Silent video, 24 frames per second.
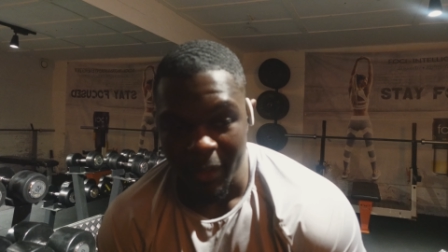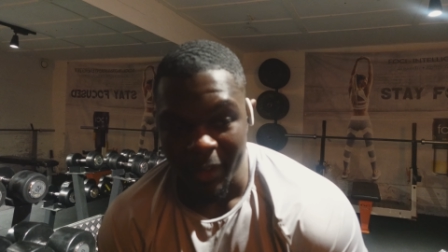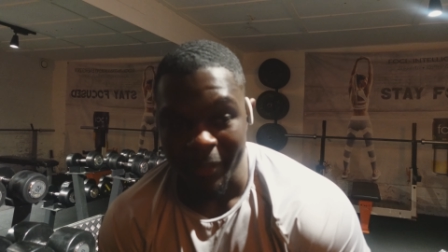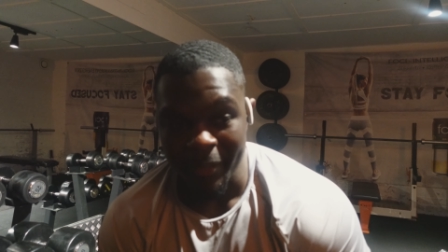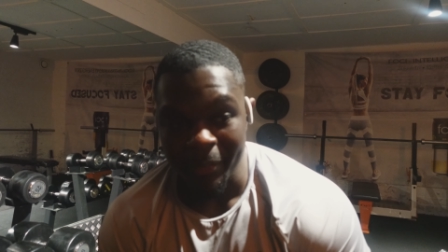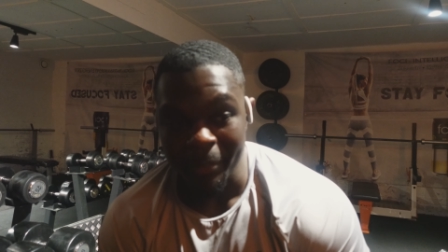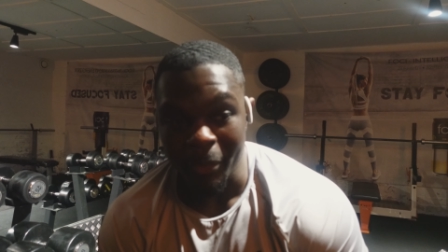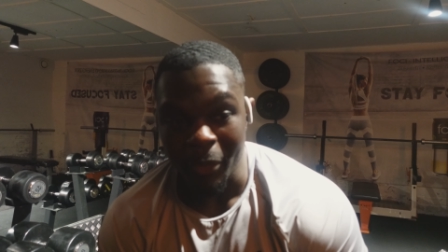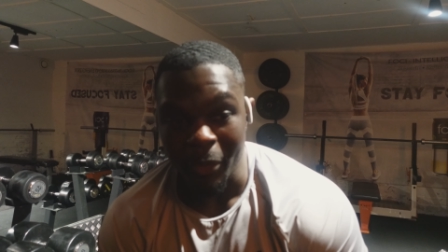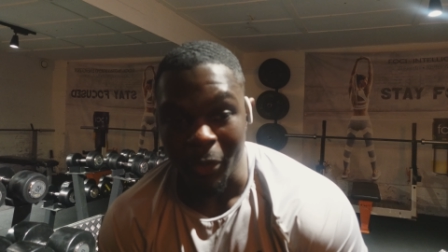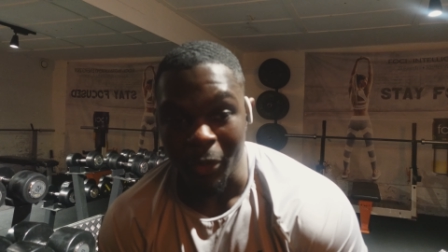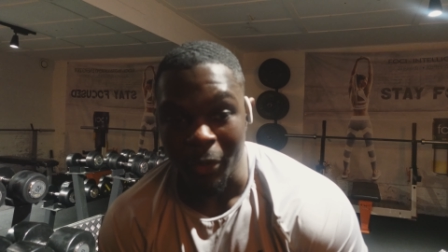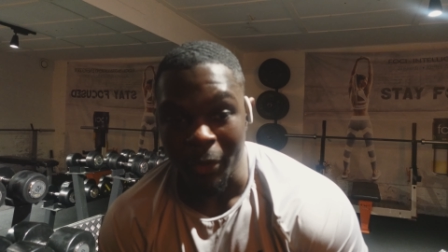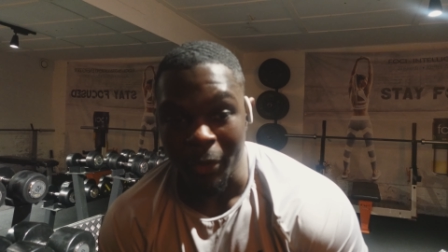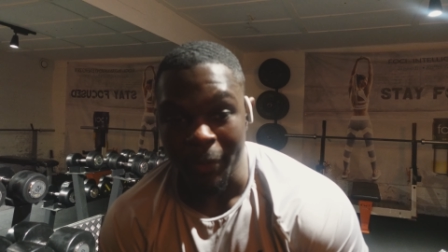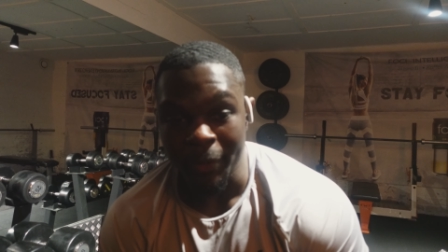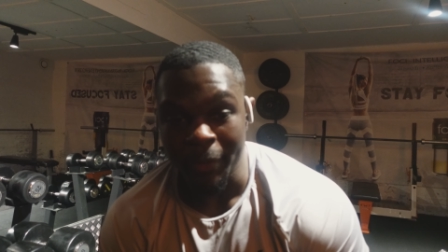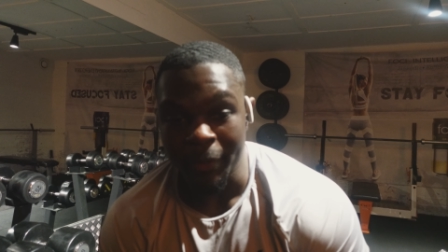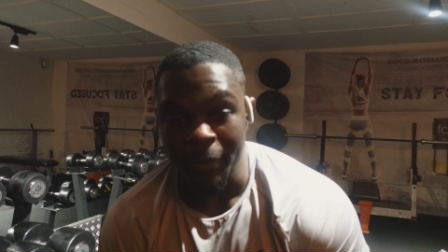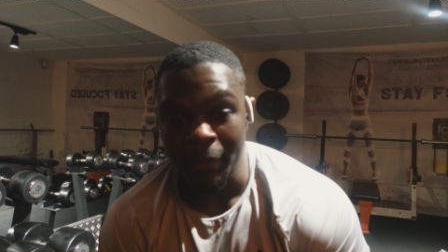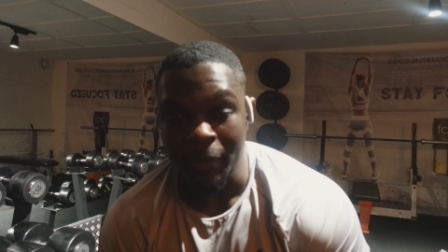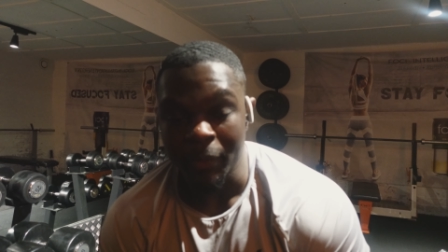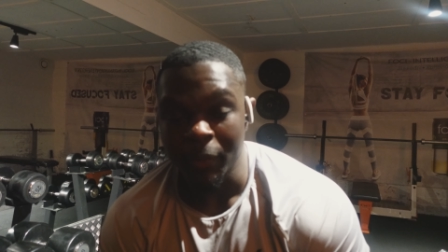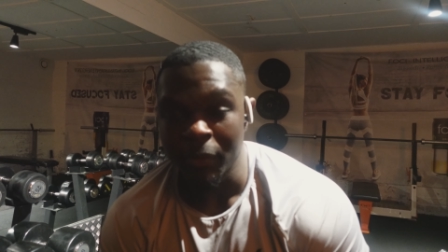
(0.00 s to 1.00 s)
I'm
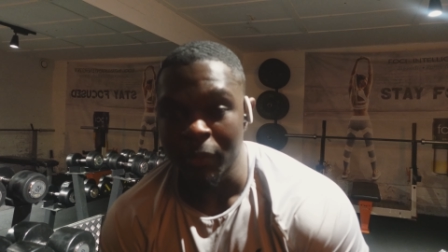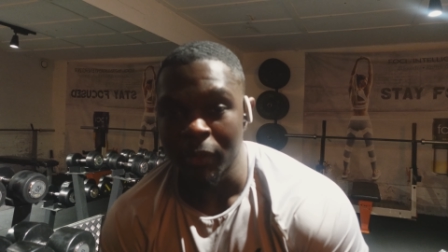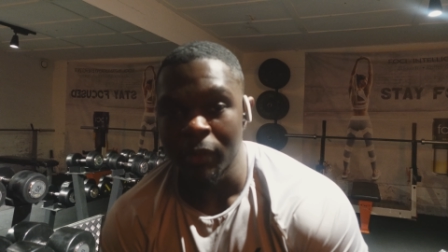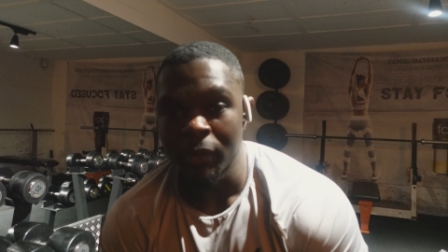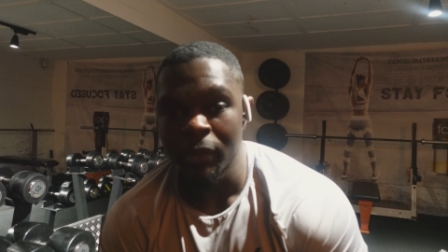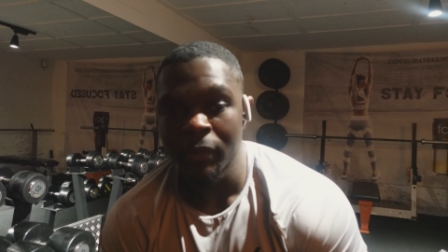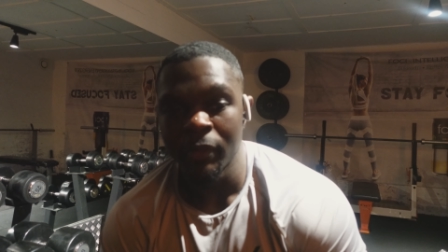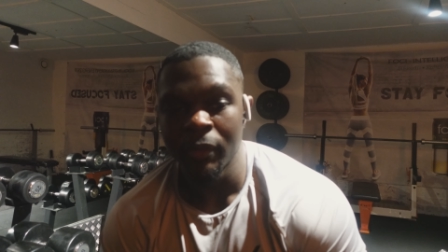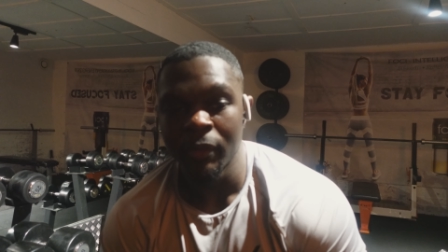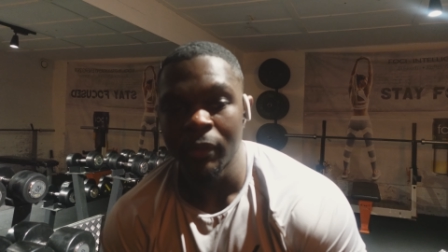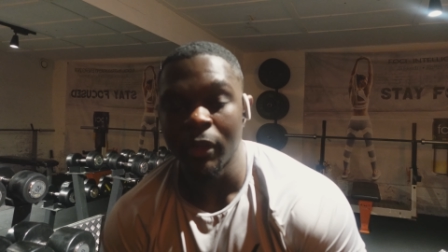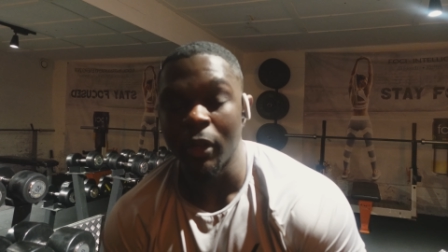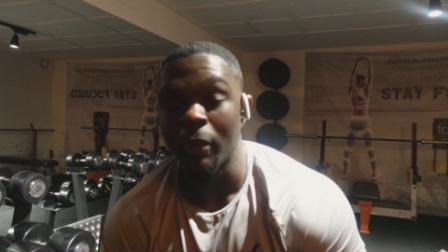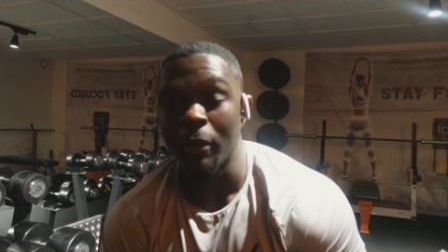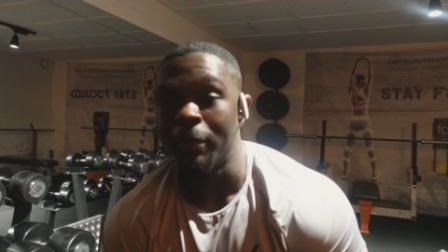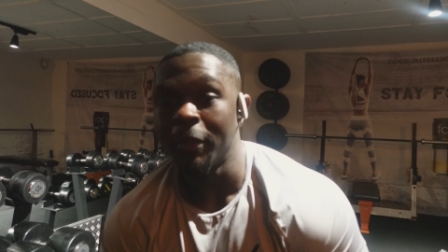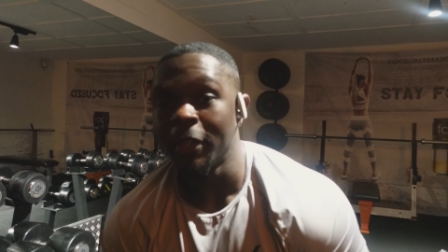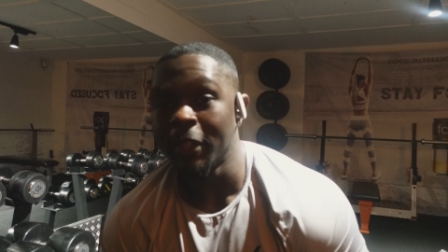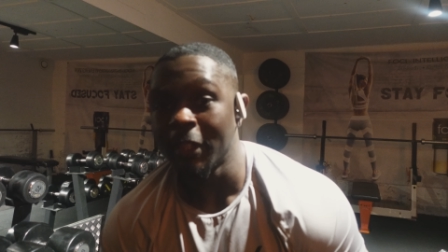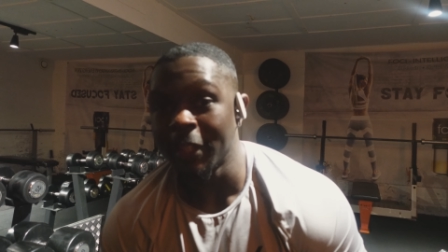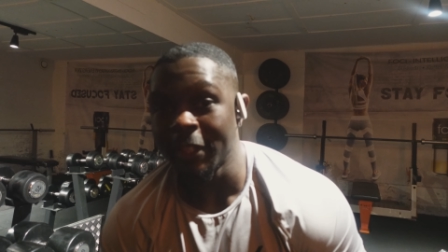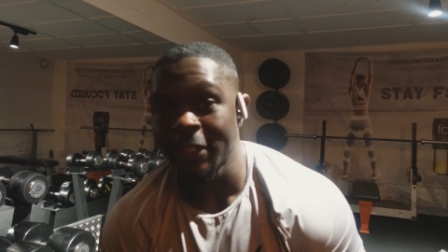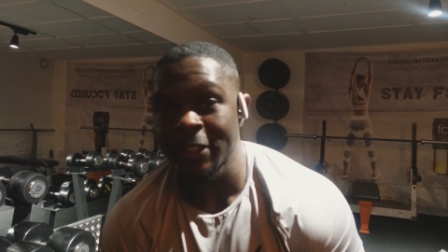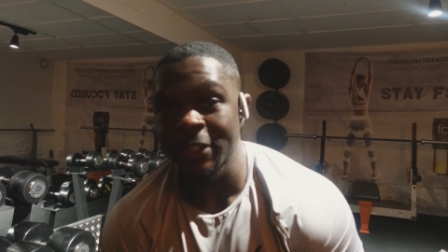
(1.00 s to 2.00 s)
on a
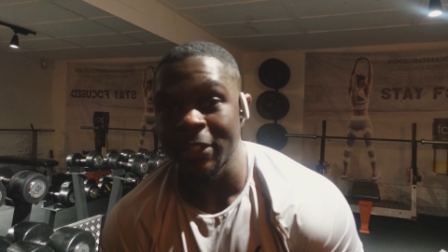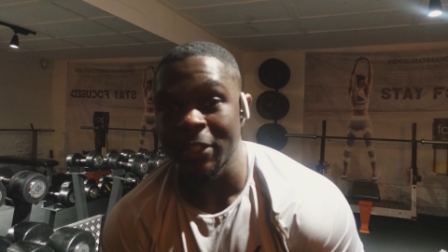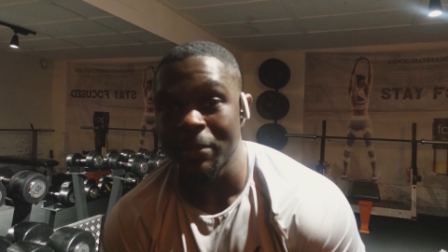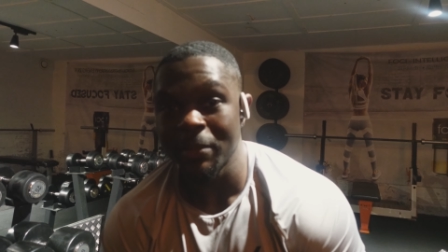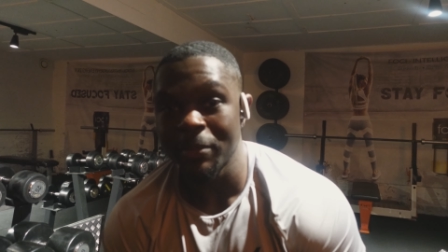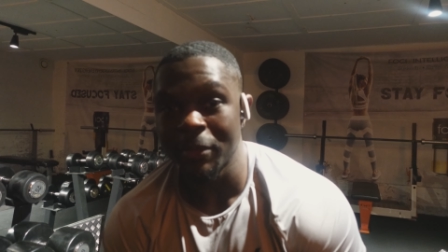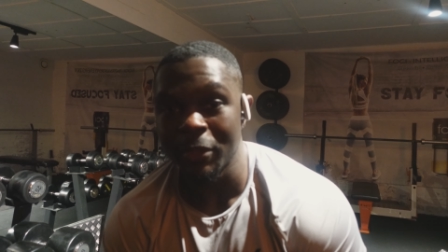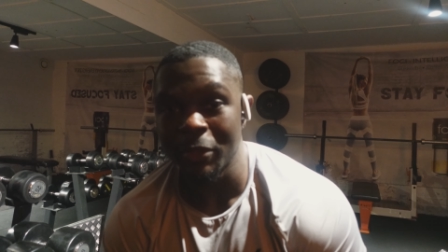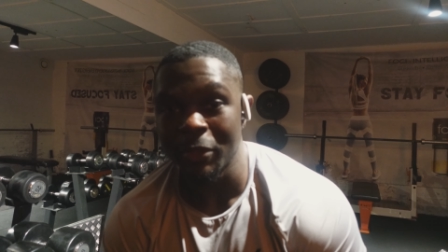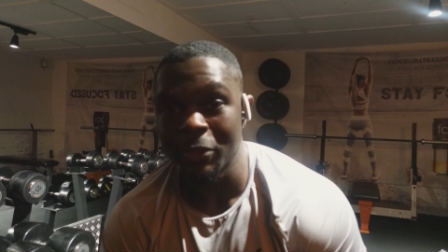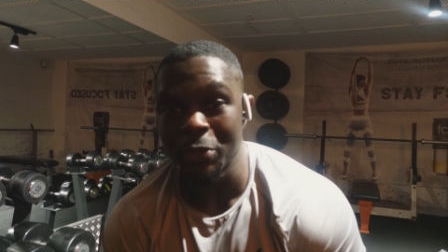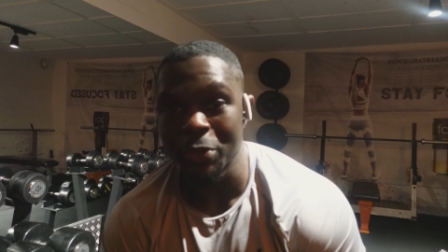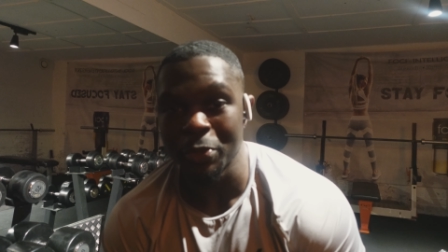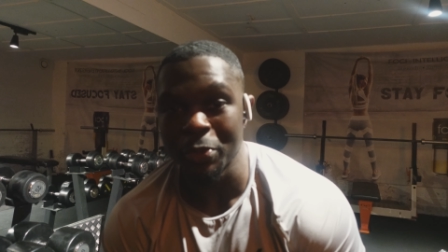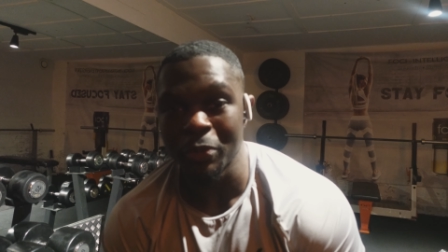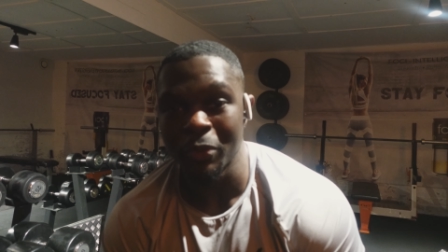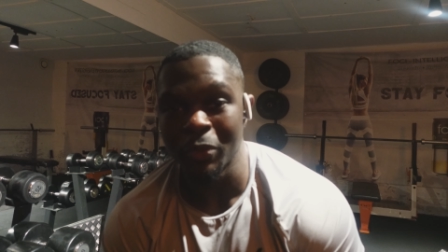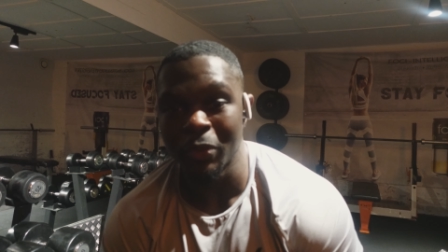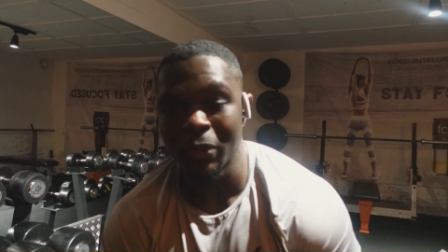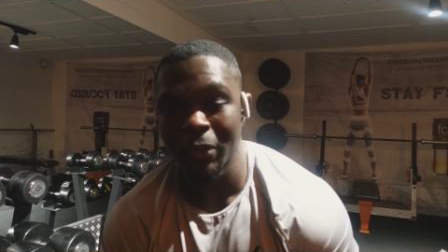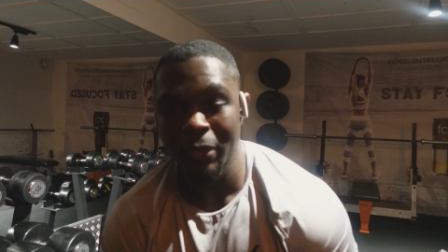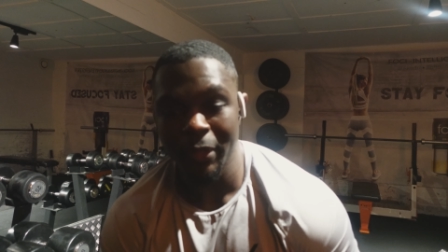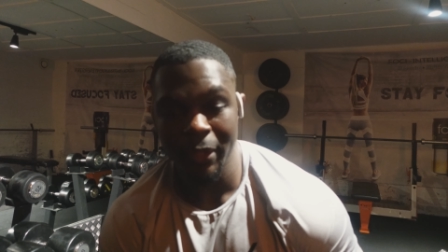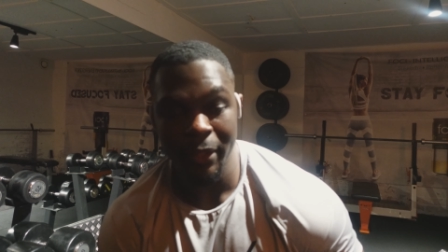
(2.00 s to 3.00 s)
bit less sleep than usual,